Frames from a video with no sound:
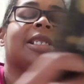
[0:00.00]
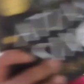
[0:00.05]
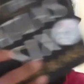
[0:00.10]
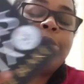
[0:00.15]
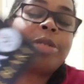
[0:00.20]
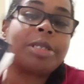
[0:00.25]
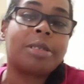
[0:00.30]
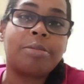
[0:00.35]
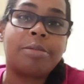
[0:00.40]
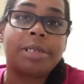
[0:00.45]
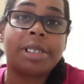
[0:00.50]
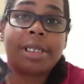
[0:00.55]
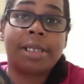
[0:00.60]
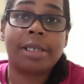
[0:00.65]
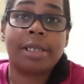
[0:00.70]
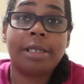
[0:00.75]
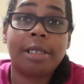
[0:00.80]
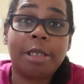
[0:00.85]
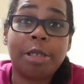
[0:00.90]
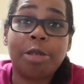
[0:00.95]
book was
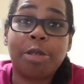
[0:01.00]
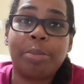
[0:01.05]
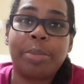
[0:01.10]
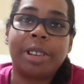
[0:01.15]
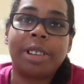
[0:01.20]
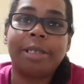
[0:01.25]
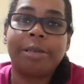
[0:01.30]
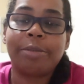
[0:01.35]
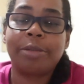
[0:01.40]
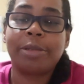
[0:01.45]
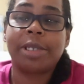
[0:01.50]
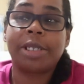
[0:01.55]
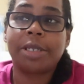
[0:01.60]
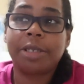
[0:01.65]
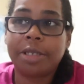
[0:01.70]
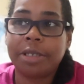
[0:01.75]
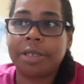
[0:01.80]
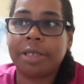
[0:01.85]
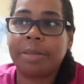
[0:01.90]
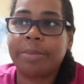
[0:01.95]
slow, but it was
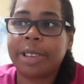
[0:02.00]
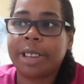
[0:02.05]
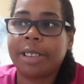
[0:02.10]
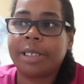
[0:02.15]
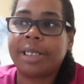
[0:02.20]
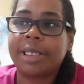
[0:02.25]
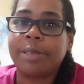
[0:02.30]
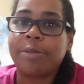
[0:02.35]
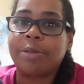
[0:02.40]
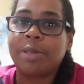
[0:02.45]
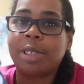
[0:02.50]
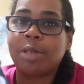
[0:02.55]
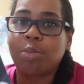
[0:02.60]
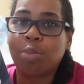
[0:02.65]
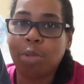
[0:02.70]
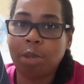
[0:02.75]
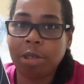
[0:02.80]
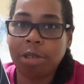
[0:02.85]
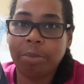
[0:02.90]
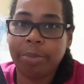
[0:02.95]
good because it was
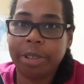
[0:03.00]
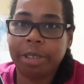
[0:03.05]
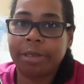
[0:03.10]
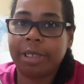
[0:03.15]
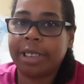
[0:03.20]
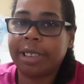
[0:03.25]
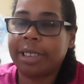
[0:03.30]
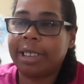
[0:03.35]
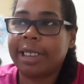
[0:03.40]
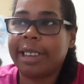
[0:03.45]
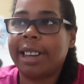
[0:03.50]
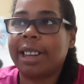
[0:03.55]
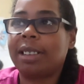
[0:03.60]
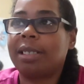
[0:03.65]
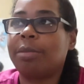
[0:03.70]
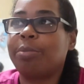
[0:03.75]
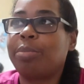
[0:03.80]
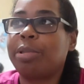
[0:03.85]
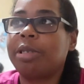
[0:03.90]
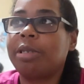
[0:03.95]
world building. They had
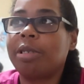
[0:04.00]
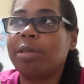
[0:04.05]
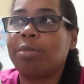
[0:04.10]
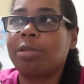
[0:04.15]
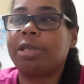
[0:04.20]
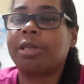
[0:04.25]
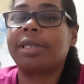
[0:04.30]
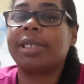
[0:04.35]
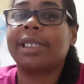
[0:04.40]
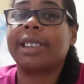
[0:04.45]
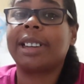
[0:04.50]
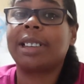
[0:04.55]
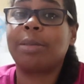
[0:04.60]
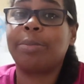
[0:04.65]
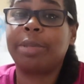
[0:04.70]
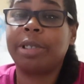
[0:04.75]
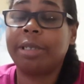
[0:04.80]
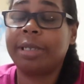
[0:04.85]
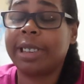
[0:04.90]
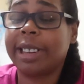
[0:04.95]
to build the worlds, they had to
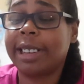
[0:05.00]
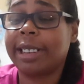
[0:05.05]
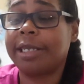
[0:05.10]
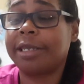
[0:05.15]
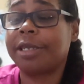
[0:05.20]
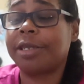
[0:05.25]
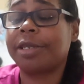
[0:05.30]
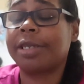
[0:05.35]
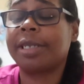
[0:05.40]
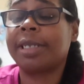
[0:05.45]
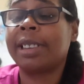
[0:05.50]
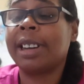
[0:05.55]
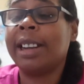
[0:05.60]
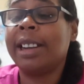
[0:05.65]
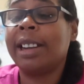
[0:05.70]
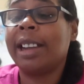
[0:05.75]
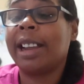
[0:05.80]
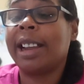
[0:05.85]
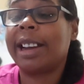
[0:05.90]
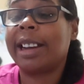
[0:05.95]
build the characters,
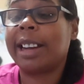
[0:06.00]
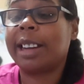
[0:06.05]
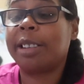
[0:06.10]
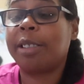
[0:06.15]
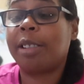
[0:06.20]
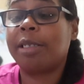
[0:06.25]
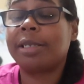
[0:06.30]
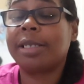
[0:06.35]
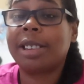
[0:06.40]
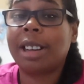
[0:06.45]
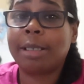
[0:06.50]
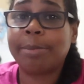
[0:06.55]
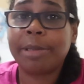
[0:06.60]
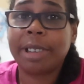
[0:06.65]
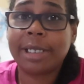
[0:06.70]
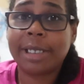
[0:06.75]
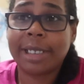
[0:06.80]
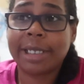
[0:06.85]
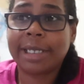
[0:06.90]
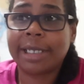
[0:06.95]
and on top of
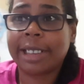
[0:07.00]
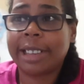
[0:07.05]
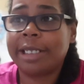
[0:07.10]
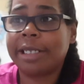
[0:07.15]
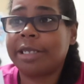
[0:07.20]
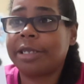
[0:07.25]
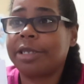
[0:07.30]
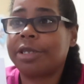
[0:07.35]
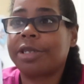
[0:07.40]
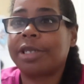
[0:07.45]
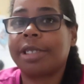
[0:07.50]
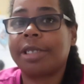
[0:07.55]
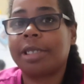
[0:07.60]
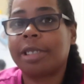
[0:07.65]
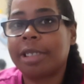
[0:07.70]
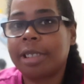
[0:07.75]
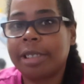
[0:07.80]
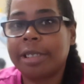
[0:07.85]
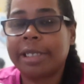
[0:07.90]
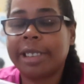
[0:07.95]
the 6 characters, there
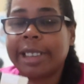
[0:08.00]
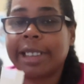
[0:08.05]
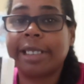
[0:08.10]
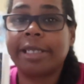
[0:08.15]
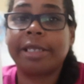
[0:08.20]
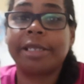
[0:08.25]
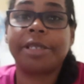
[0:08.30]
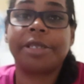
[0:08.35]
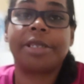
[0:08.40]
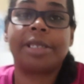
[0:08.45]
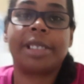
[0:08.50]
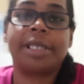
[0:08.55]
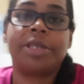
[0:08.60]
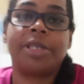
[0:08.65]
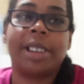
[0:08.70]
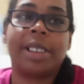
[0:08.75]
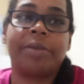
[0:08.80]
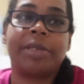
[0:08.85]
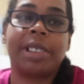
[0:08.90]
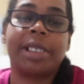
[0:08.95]
are other characters that
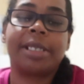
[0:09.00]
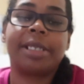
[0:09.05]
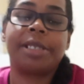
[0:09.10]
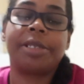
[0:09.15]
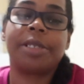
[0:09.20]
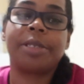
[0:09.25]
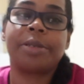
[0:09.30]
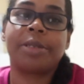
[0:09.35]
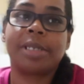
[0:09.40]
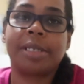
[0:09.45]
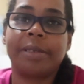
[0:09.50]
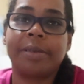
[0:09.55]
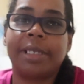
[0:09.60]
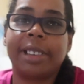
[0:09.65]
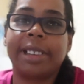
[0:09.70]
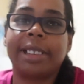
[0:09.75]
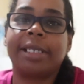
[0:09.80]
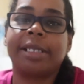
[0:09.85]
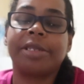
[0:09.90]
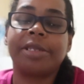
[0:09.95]
you have to get to know. So
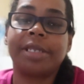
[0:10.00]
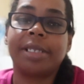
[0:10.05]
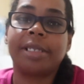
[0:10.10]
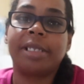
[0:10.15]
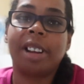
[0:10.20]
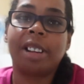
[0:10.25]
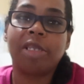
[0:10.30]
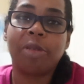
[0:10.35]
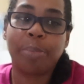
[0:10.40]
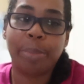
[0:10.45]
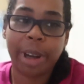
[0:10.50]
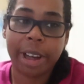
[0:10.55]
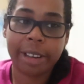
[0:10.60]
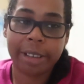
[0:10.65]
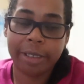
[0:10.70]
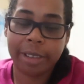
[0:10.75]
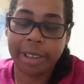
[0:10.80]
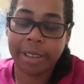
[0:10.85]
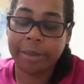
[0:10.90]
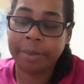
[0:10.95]
like, there's a lot of
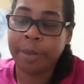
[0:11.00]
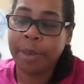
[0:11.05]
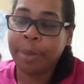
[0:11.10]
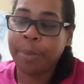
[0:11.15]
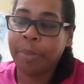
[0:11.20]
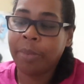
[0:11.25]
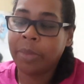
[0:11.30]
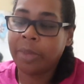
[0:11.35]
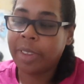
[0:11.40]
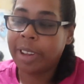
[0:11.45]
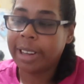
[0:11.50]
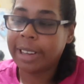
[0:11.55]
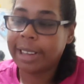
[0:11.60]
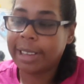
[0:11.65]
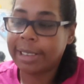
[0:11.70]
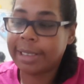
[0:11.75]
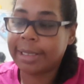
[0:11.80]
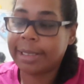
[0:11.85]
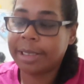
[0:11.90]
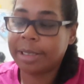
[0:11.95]
background that
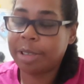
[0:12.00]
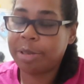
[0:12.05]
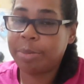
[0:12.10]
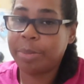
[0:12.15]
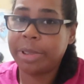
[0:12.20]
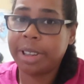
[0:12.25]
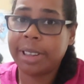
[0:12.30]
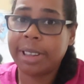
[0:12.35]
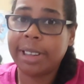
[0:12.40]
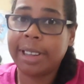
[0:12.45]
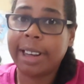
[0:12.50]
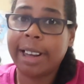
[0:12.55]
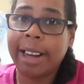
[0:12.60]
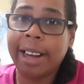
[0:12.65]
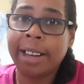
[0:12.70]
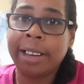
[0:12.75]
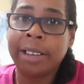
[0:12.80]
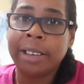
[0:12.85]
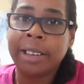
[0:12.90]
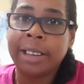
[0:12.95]
has to be
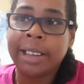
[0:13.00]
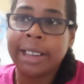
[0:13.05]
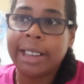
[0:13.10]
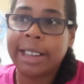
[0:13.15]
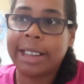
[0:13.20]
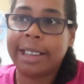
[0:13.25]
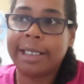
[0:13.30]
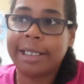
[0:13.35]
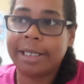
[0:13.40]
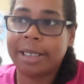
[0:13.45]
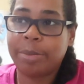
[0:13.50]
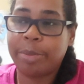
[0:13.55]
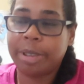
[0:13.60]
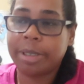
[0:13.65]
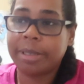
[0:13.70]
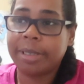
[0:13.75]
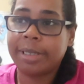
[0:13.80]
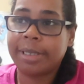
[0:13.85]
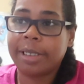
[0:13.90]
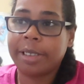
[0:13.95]
in this
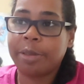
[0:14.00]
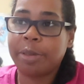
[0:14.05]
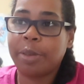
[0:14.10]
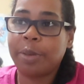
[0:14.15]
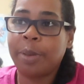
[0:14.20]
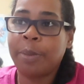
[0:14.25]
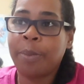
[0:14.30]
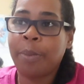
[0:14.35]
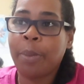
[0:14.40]
book. So